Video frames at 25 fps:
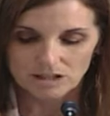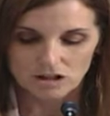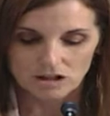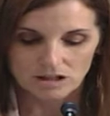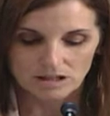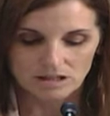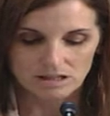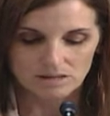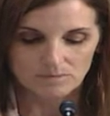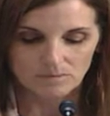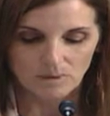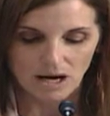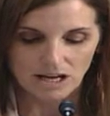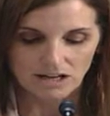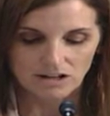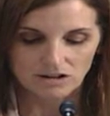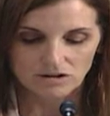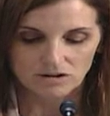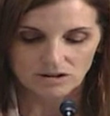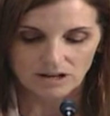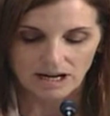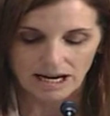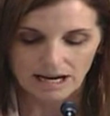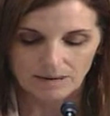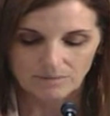missions,
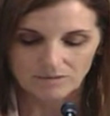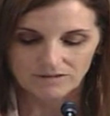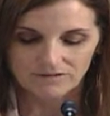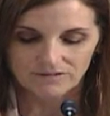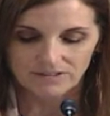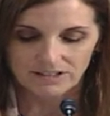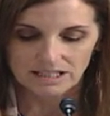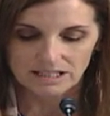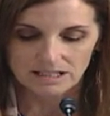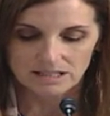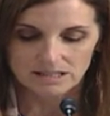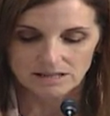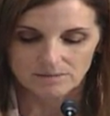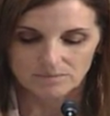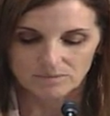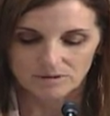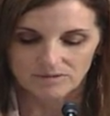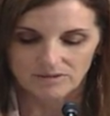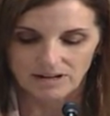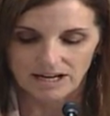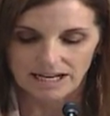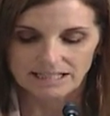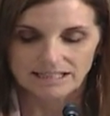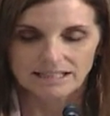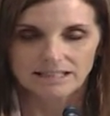monitored camera feeds, and
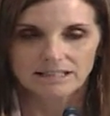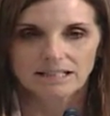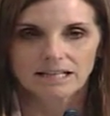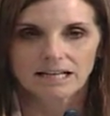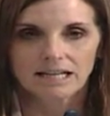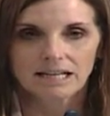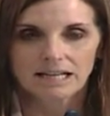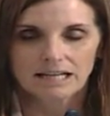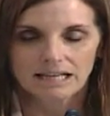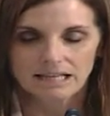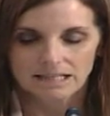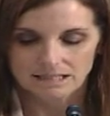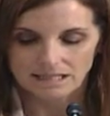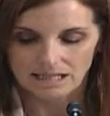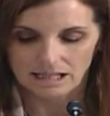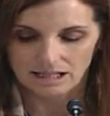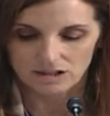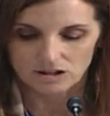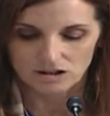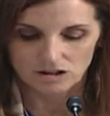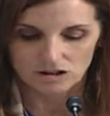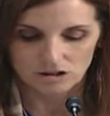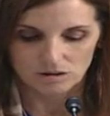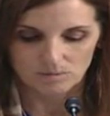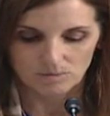provided
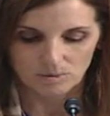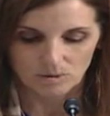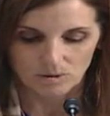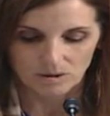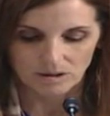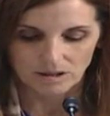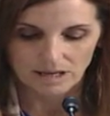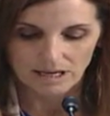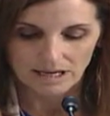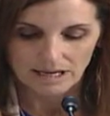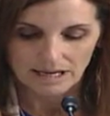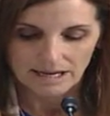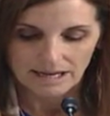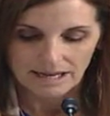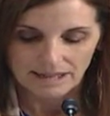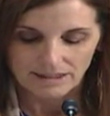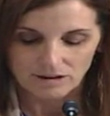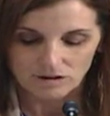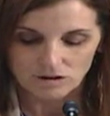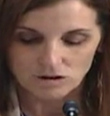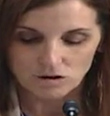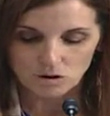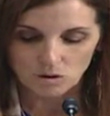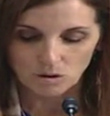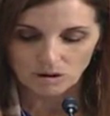intelligence support.
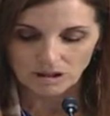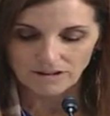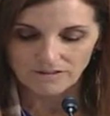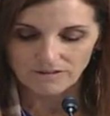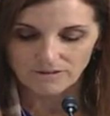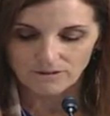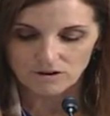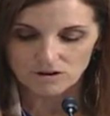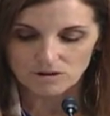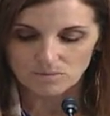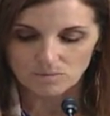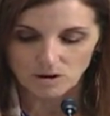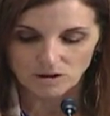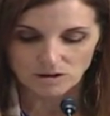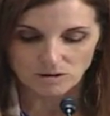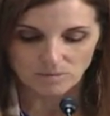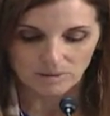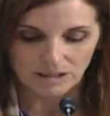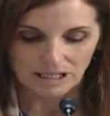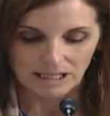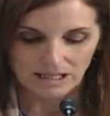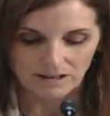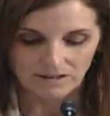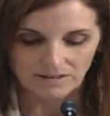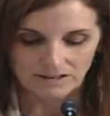They're truly a force
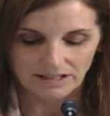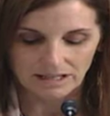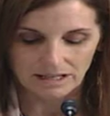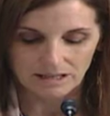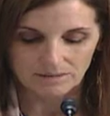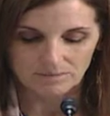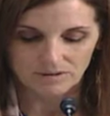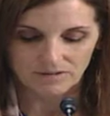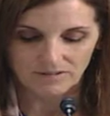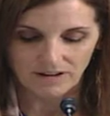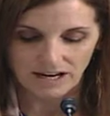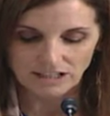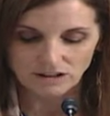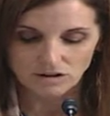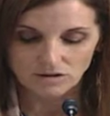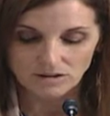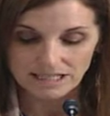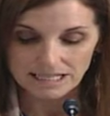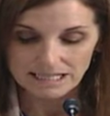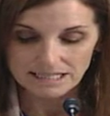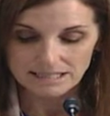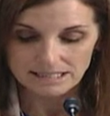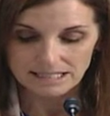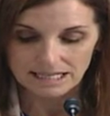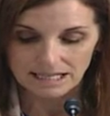multiplier that can provide
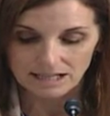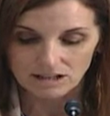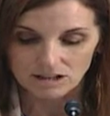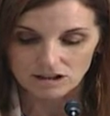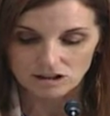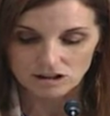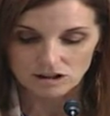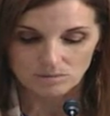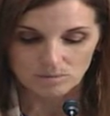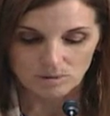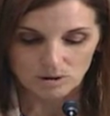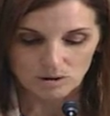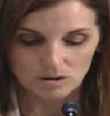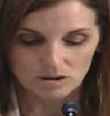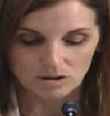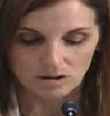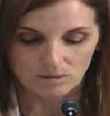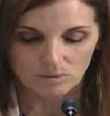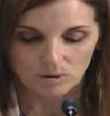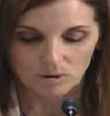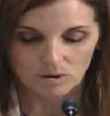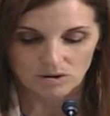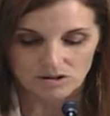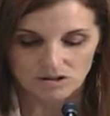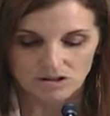unique skills to boost our
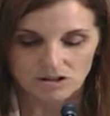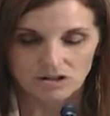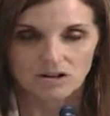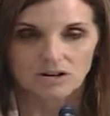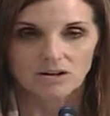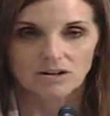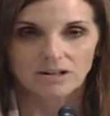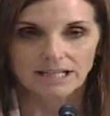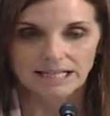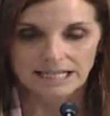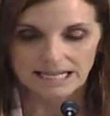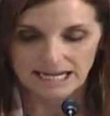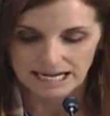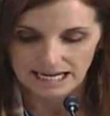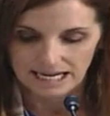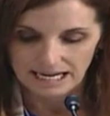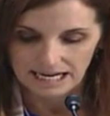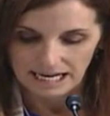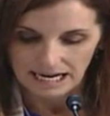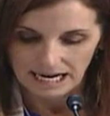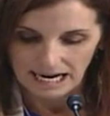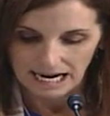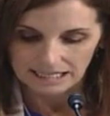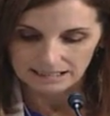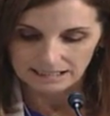border security.
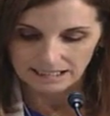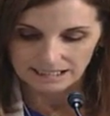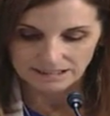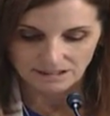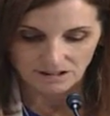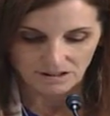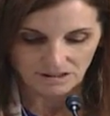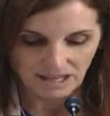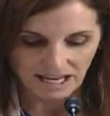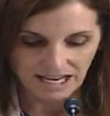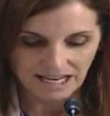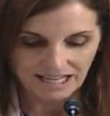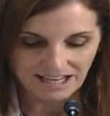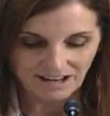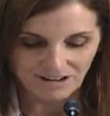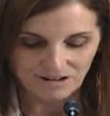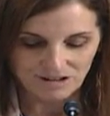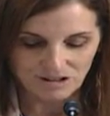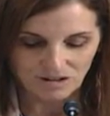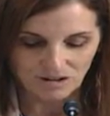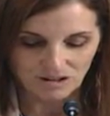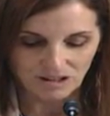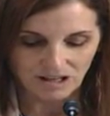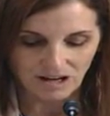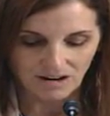I'd like to thank
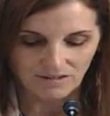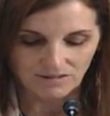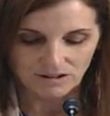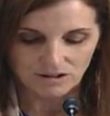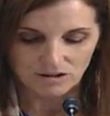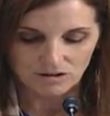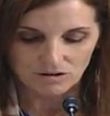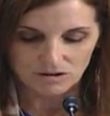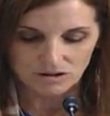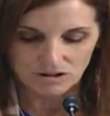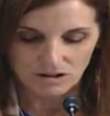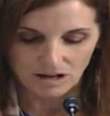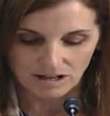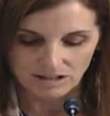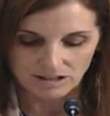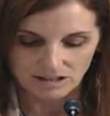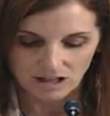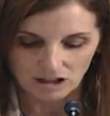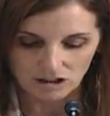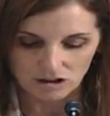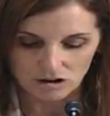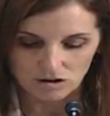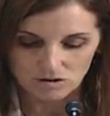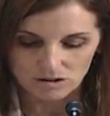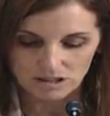Arizona Governor
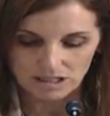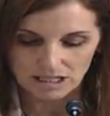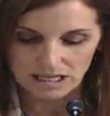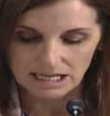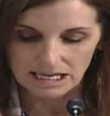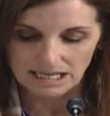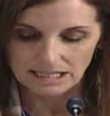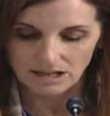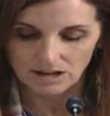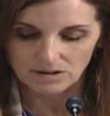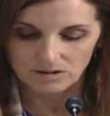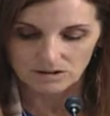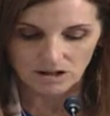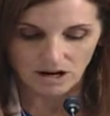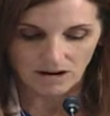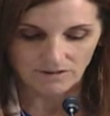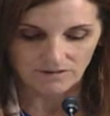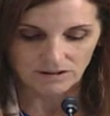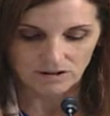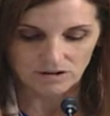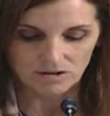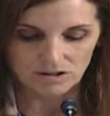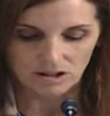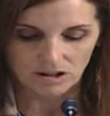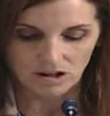Doug Ducey and other
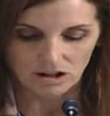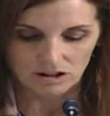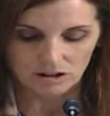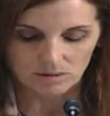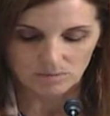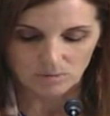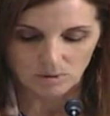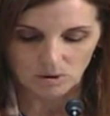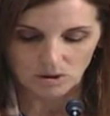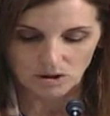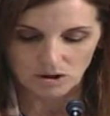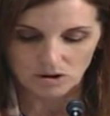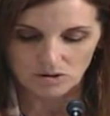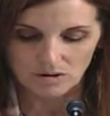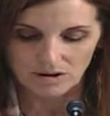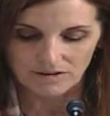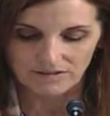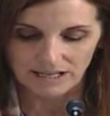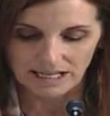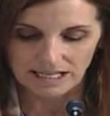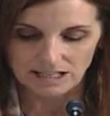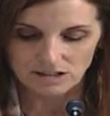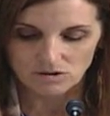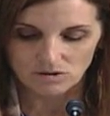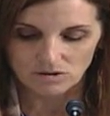governors along the border who have
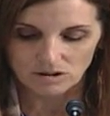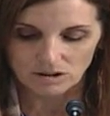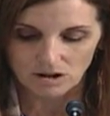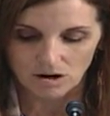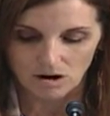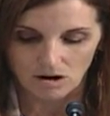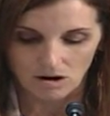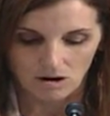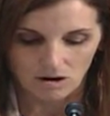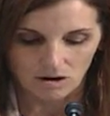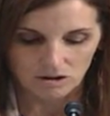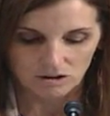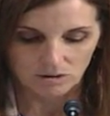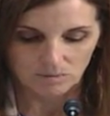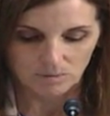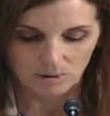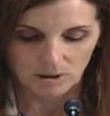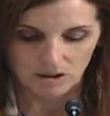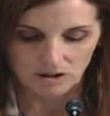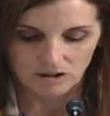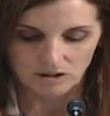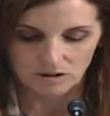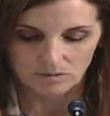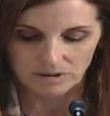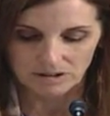answered the call to
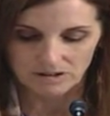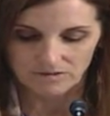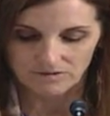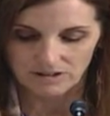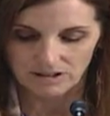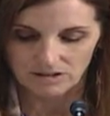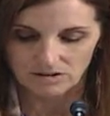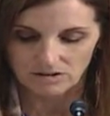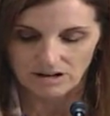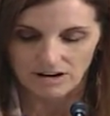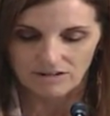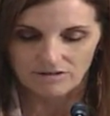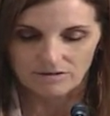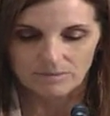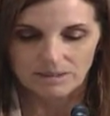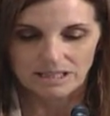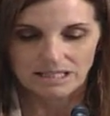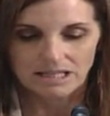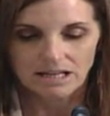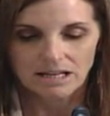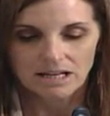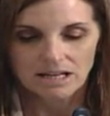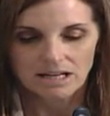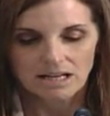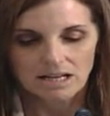partner with the federal
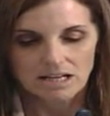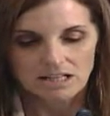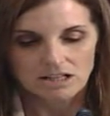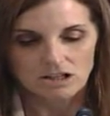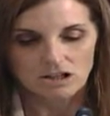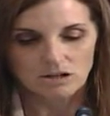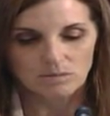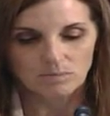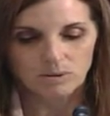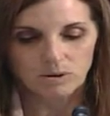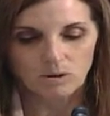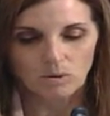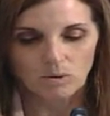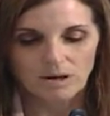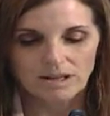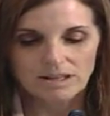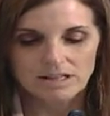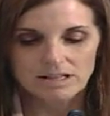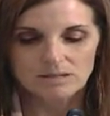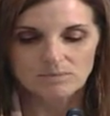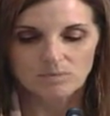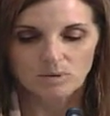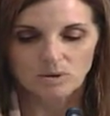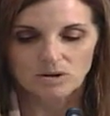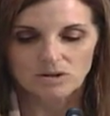government to deploy
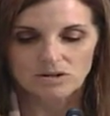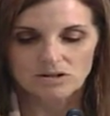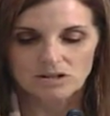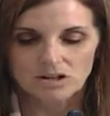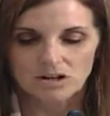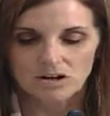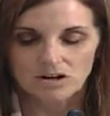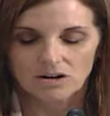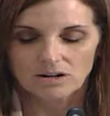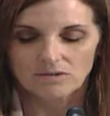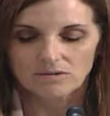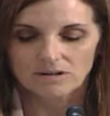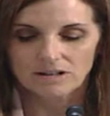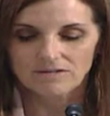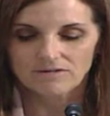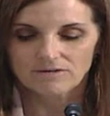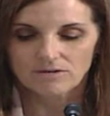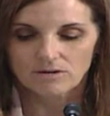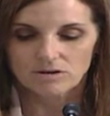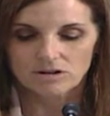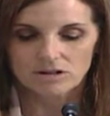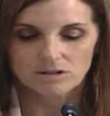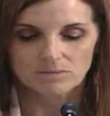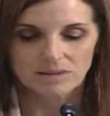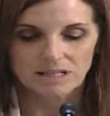these border security
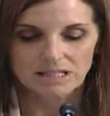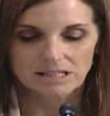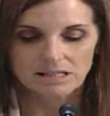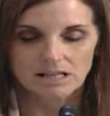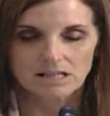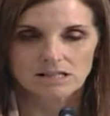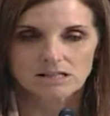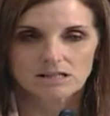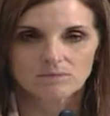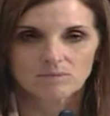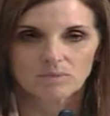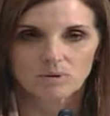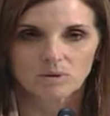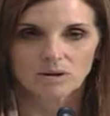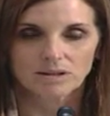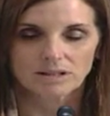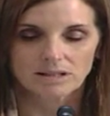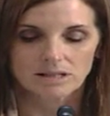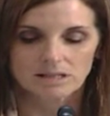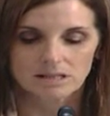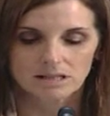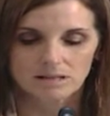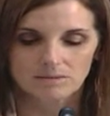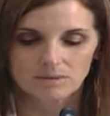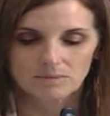reinforcements and support
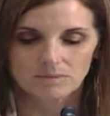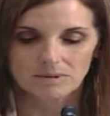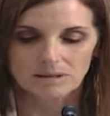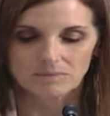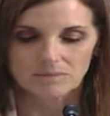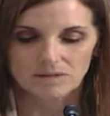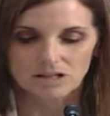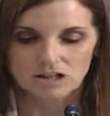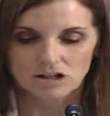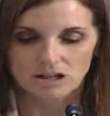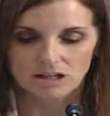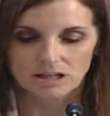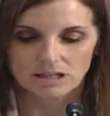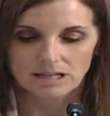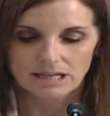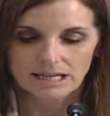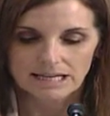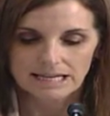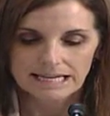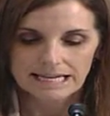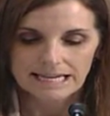the CBP mission.